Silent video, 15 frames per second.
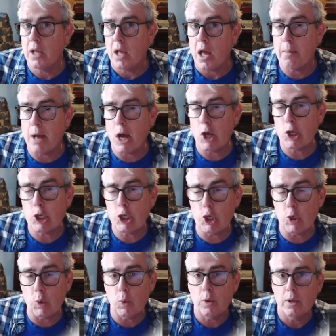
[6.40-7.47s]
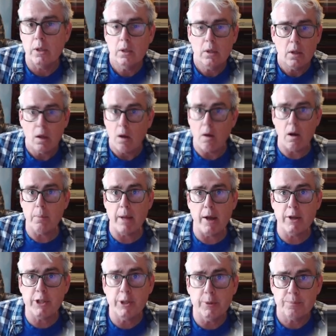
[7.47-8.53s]
about you, all about
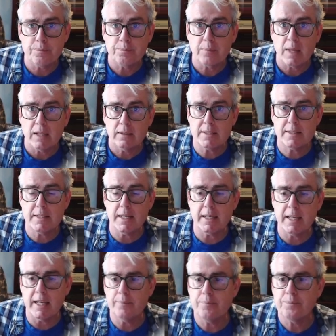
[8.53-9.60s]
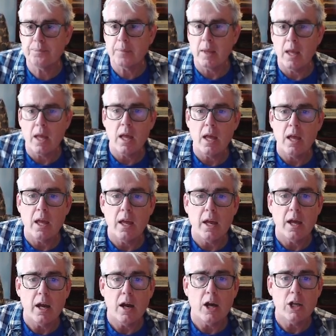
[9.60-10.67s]
you. Let's dig in.
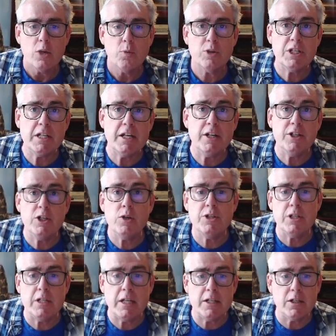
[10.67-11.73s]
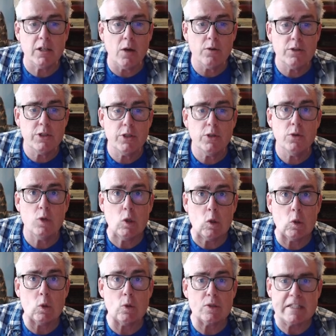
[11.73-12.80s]
What you need to do is you need to go to
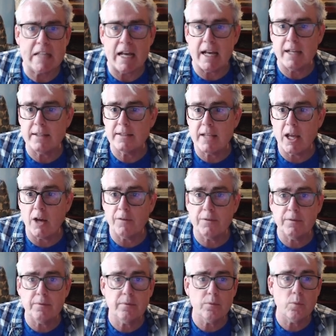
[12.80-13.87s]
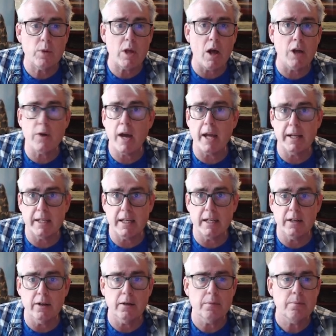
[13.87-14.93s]
Google Slides. Now, we all know how to get here.